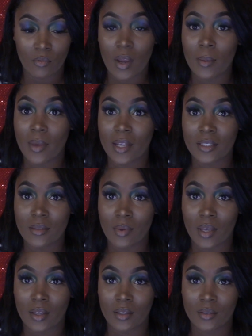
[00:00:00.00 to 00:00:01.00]
right back to
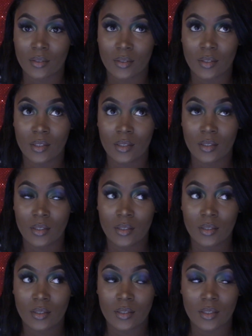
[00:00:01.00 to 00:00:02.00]
back
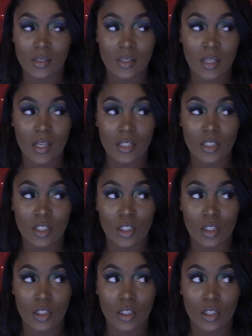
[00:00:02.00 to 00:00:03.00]
just last
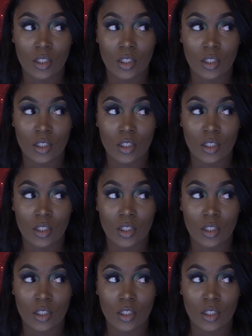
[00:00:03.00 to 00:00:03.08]
year.